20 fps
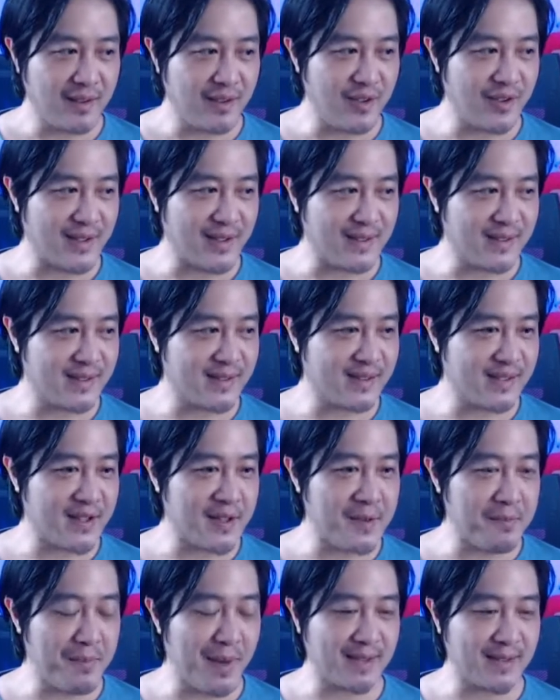You can
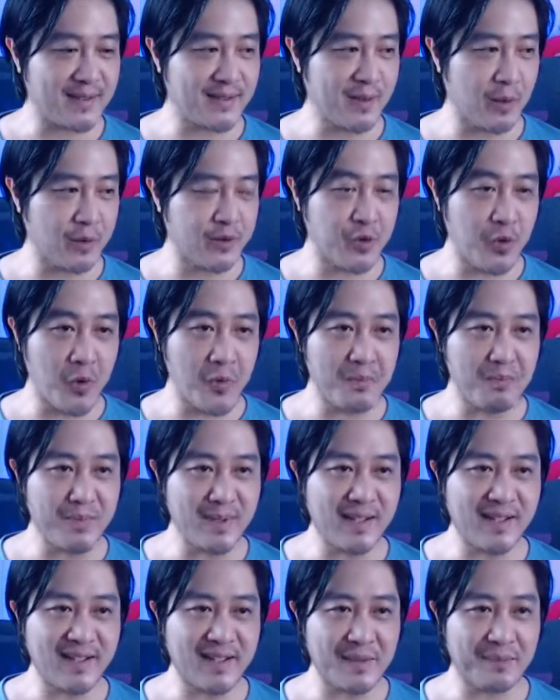see my social
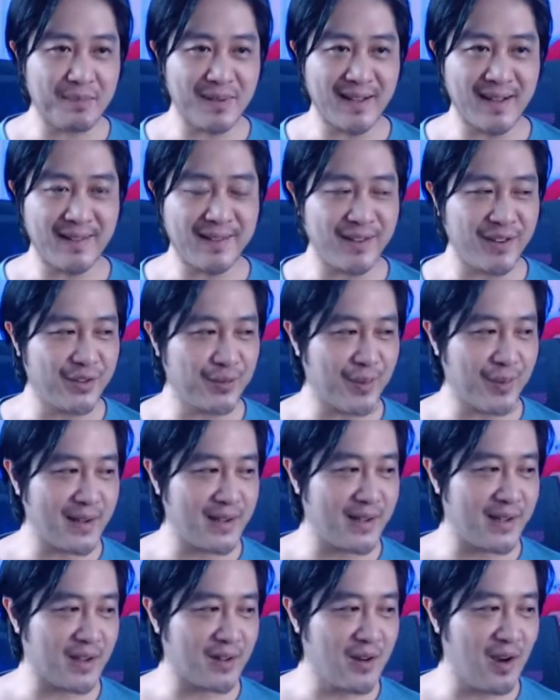media places
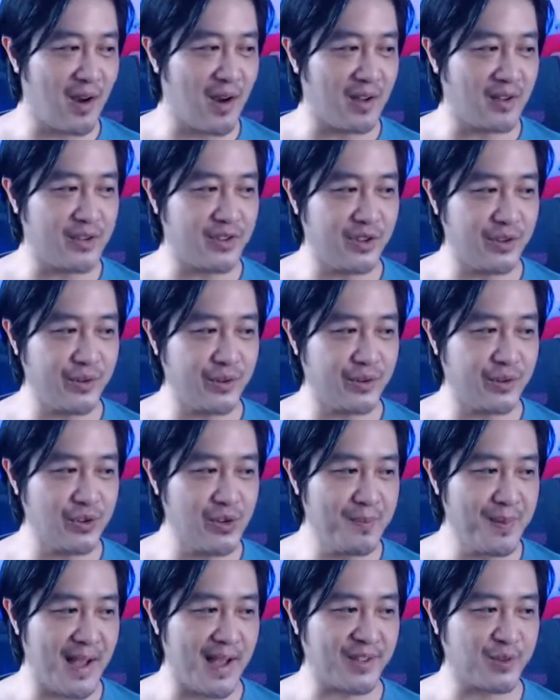right here on
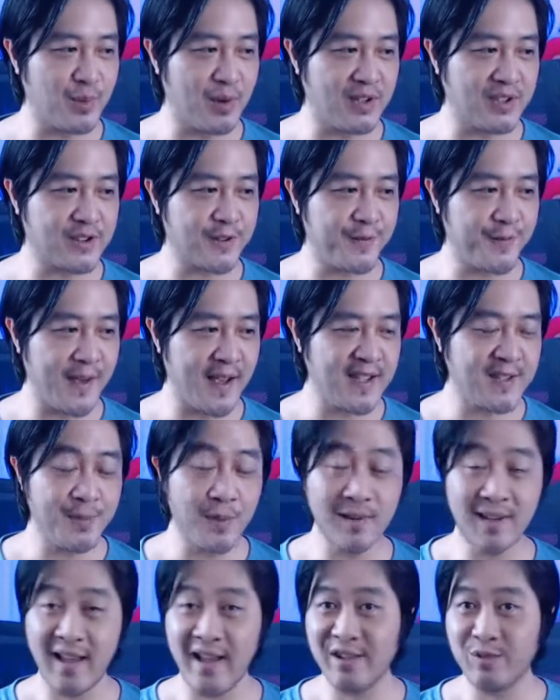YouTube, as well as
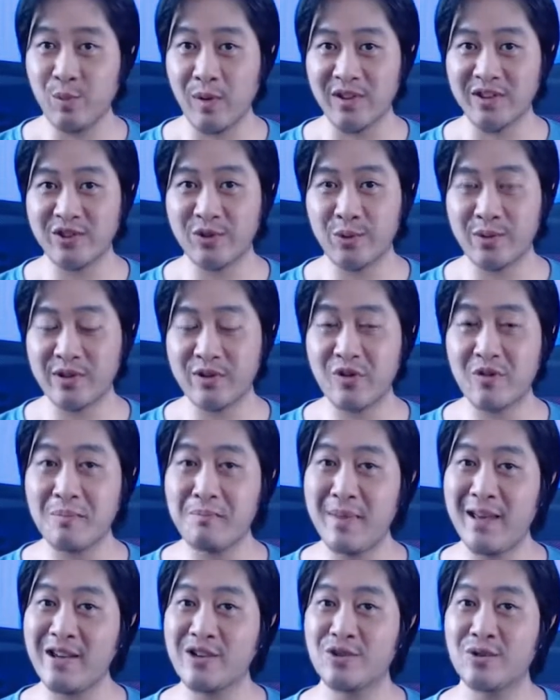Facebook, as well as Twitter.
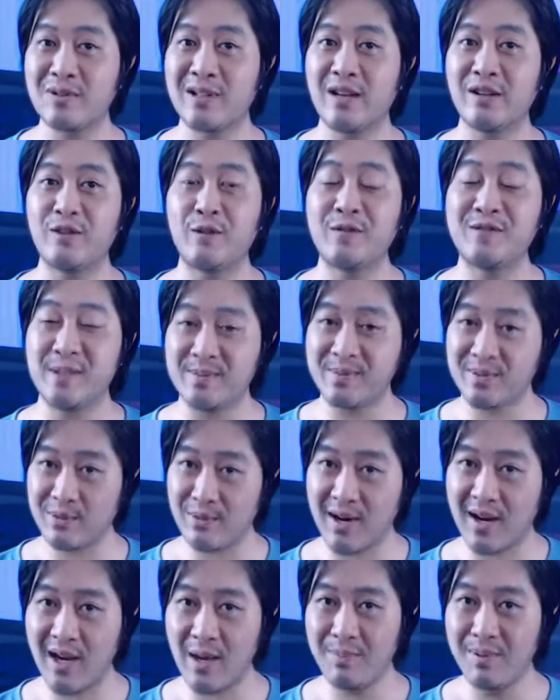Make sure that you've
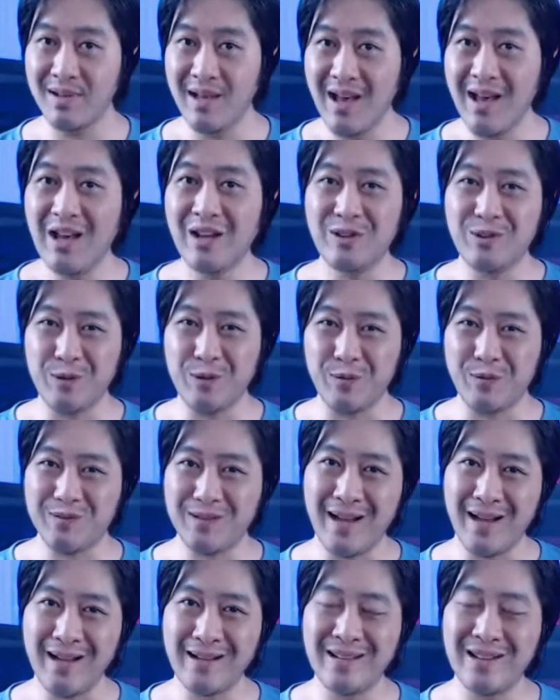subscribed, you've
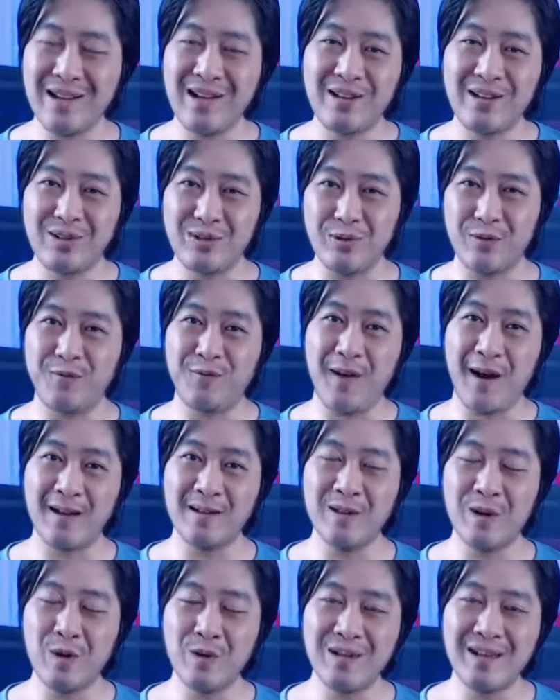liked, you've
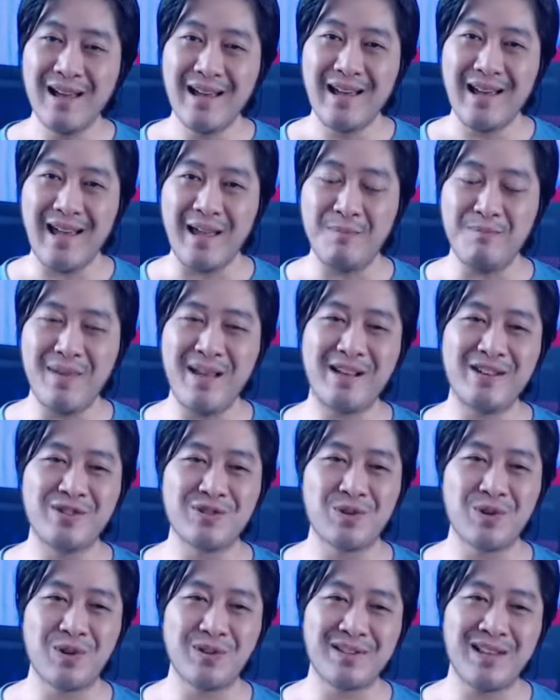followed, and make
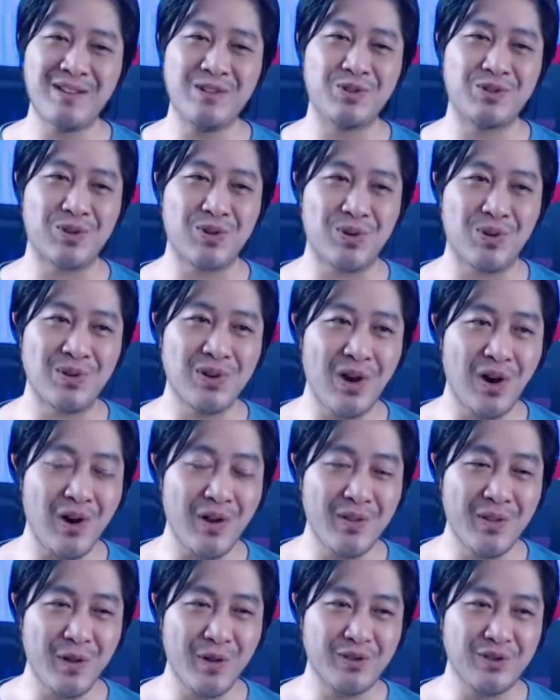sure that you turn
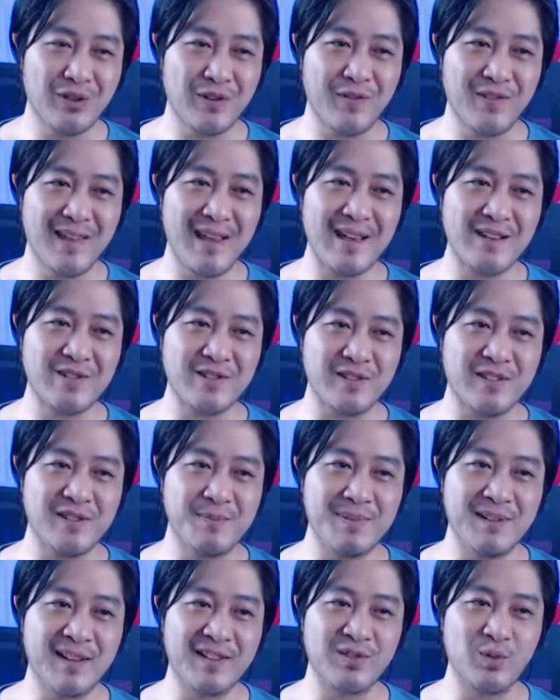on those
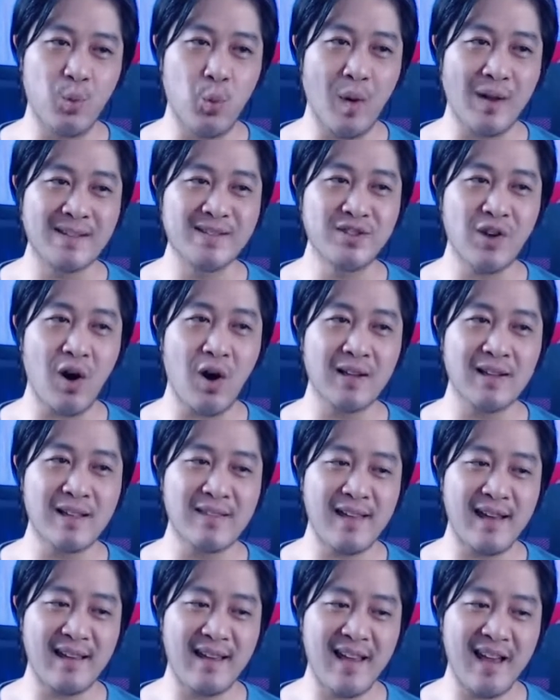notifications, because once all
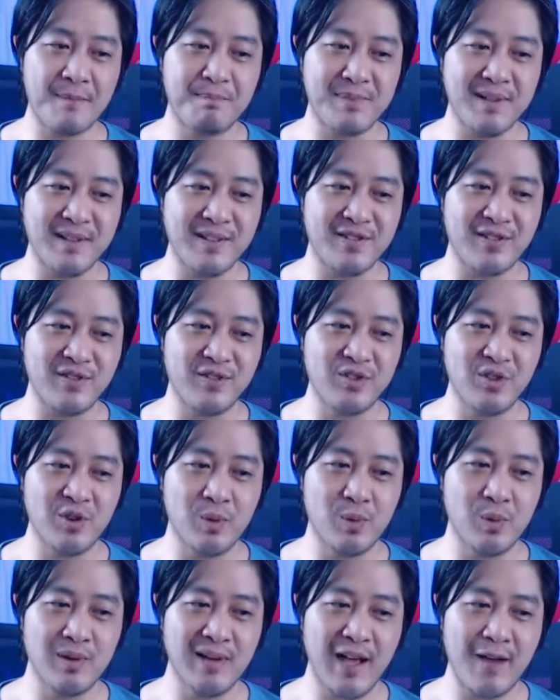of that happens,
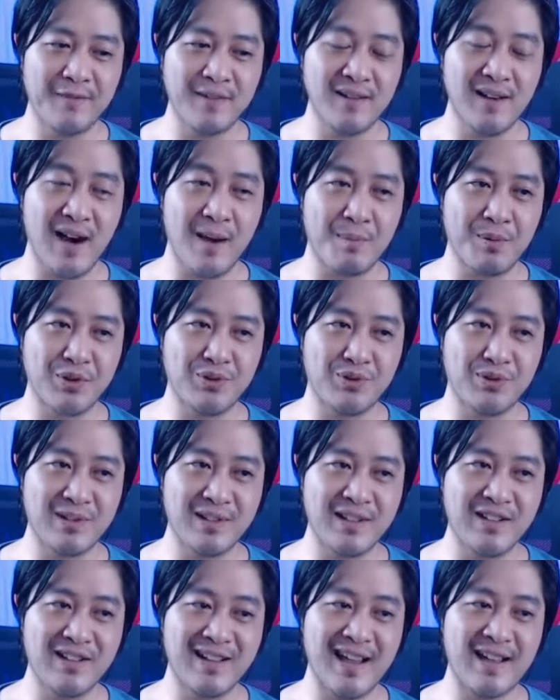you will have the
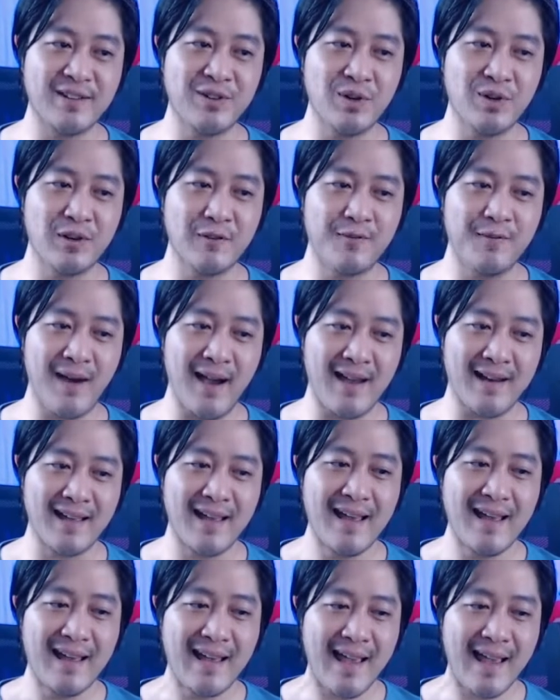opportunity to get
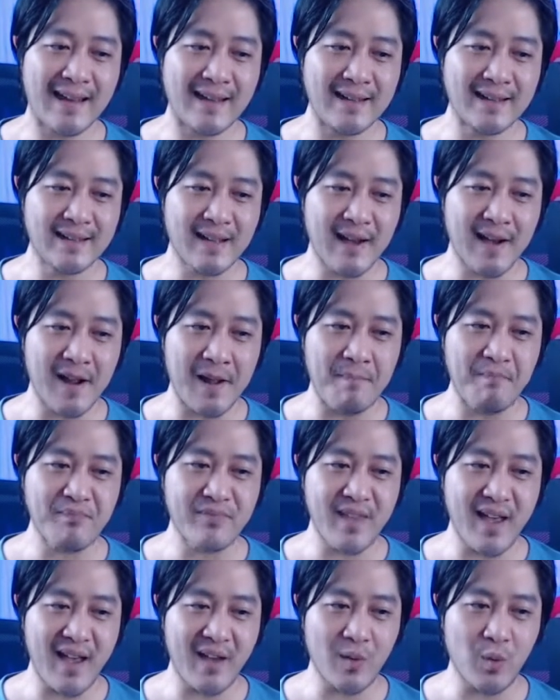notified anytime
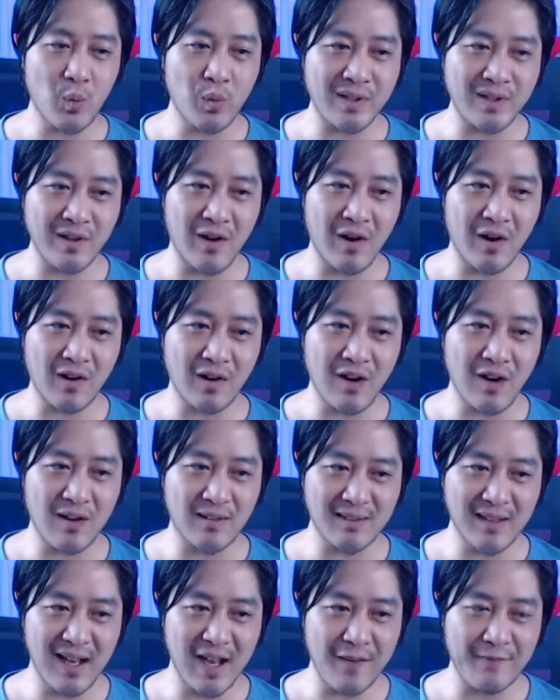that we are
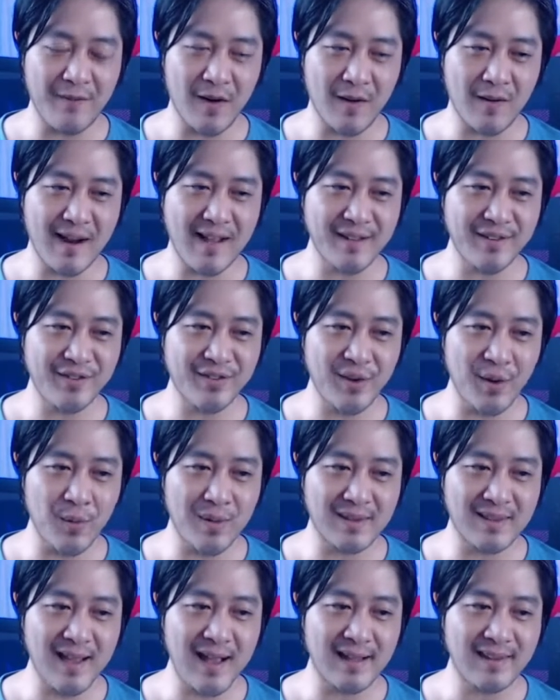on live. All right, so
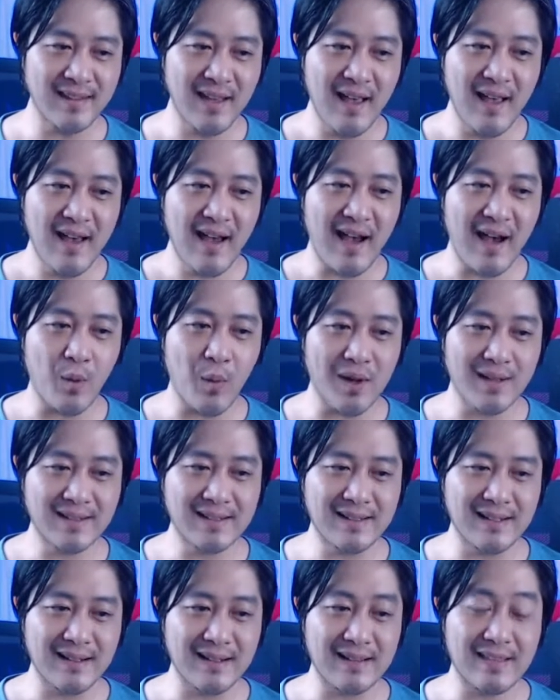with that, I
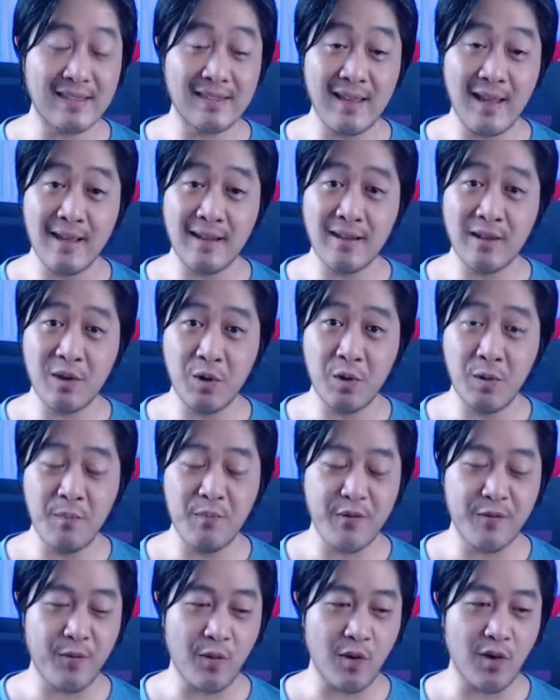want to thank
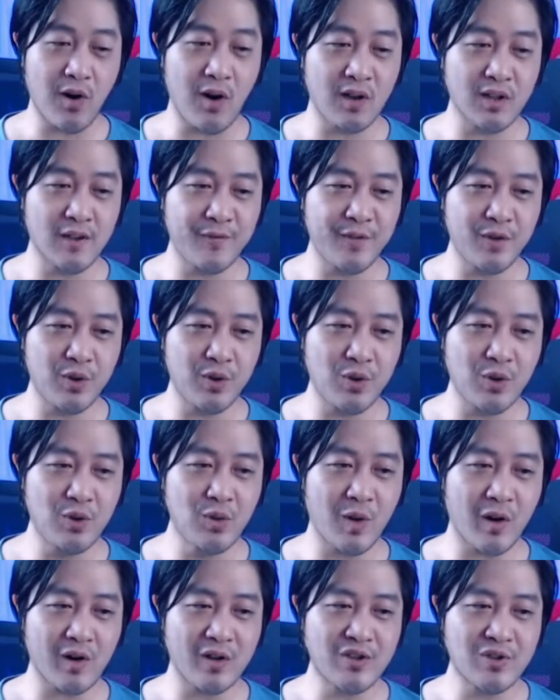you for all of you
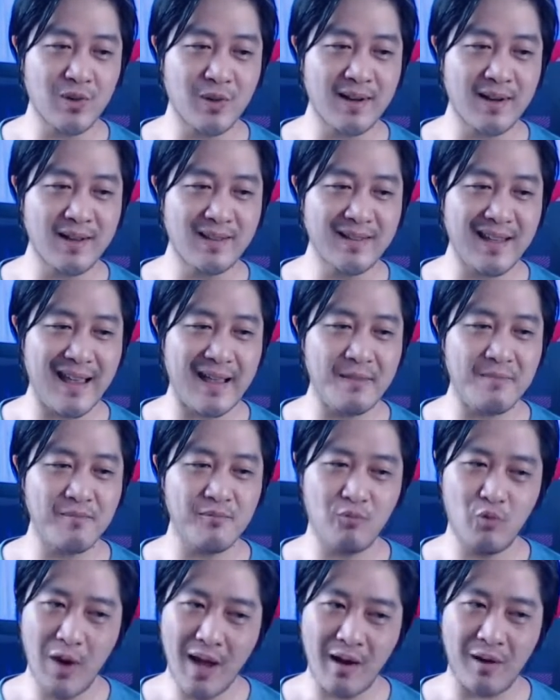who are joining us. And
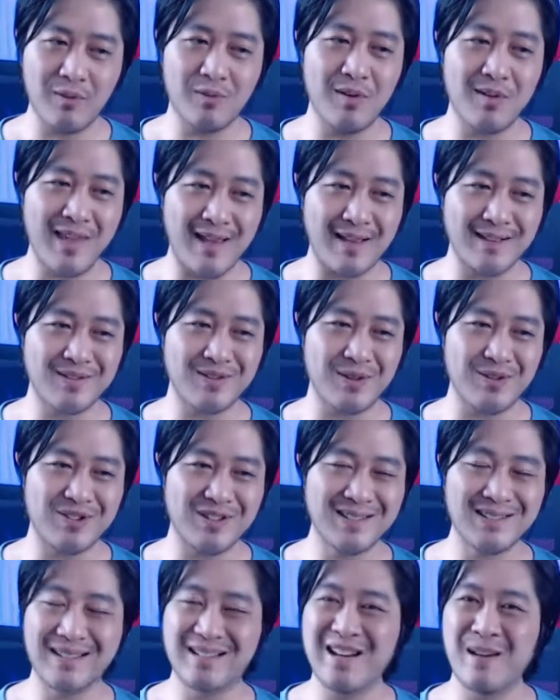wow, okay, so
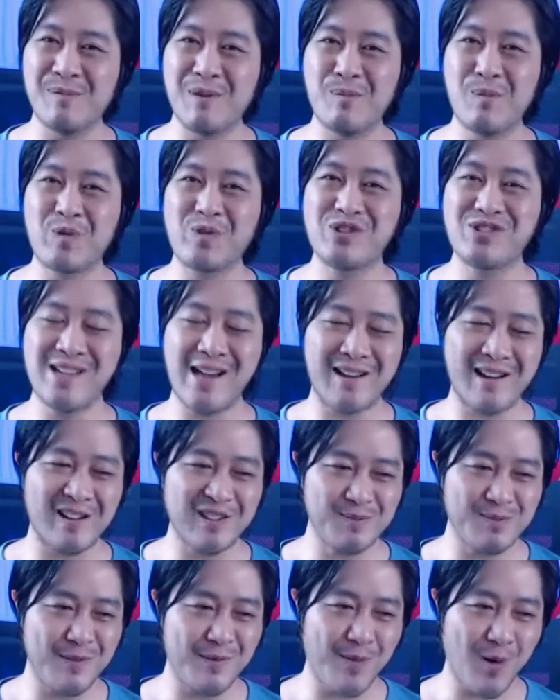just a couple more shout
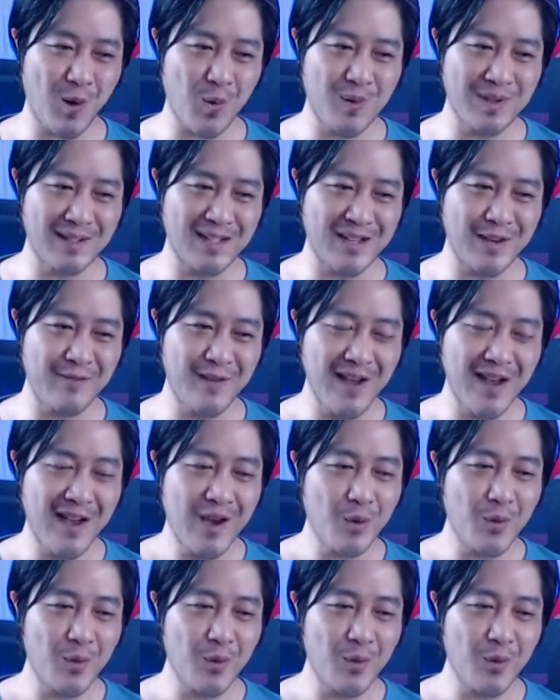outs before we leave.